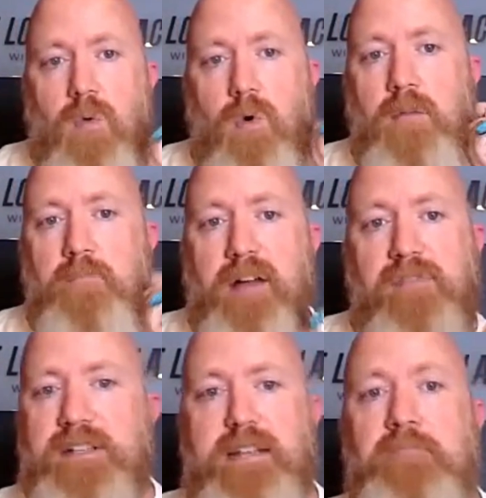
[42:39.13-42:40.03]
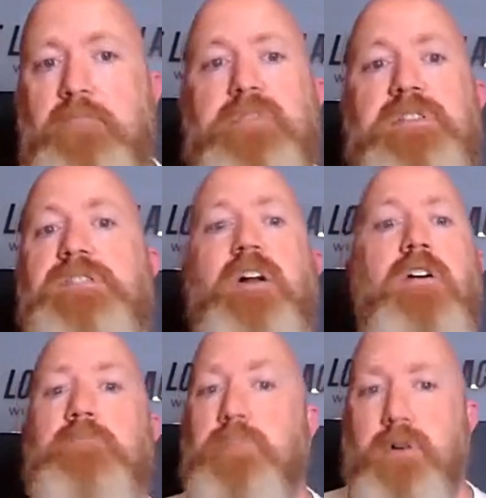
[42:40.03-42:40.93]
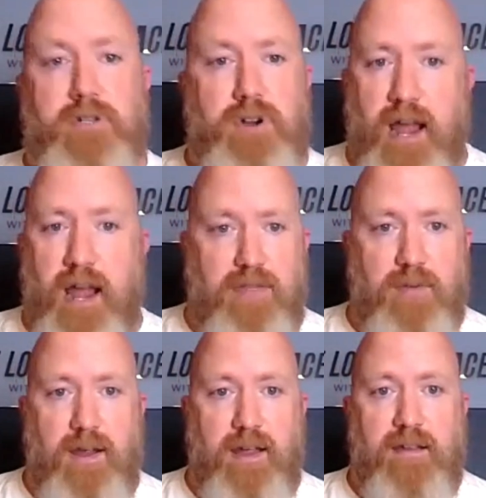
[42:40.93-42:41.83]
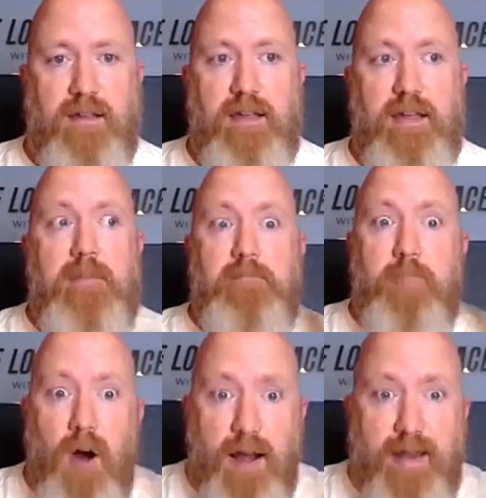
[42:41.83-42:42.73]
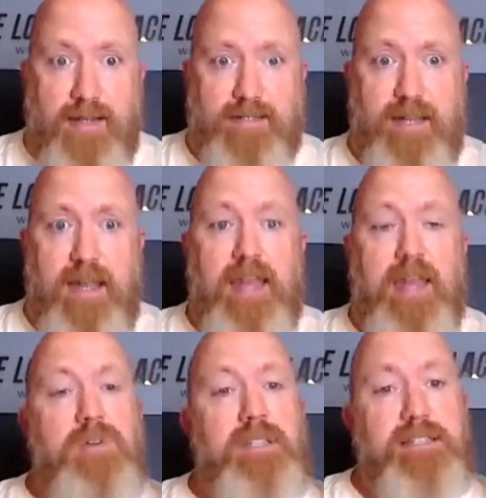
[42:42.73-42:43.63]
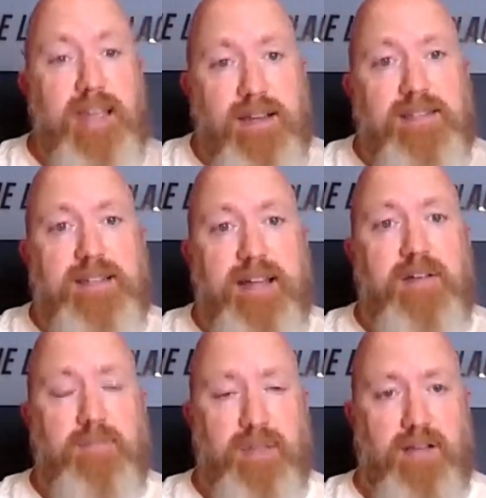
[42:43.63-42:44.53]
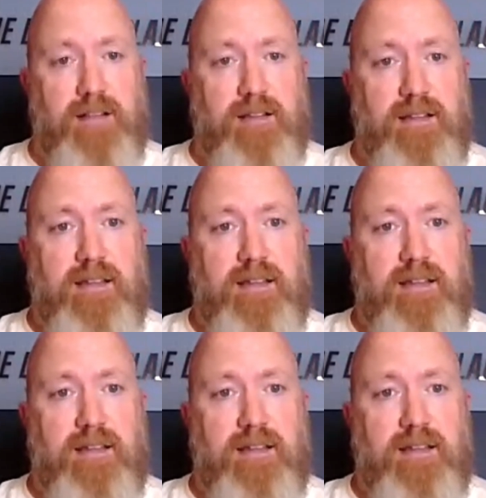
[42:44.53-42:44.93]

Warren Buffett didn't start Berkshire Hathaway. He bought it. It was a textile mill.